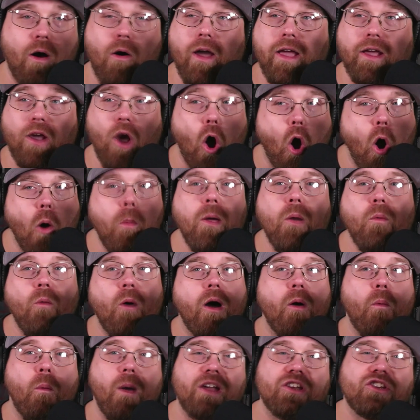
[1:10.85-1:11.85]
Like,
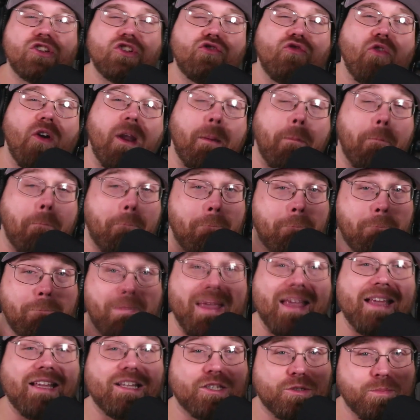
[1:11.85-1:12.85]
Obi-Wan went straight
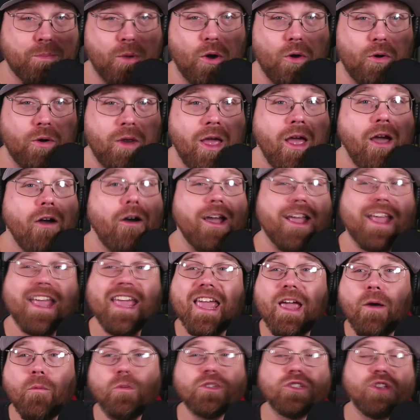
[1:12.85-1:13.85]
beast mode. Like,
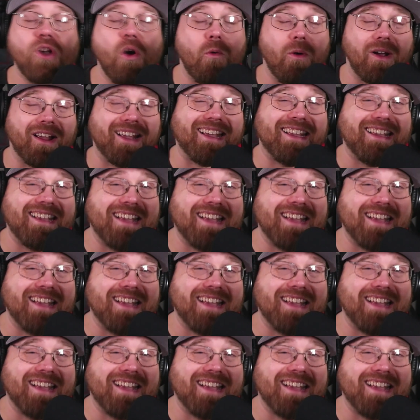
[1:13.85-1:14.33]
he was going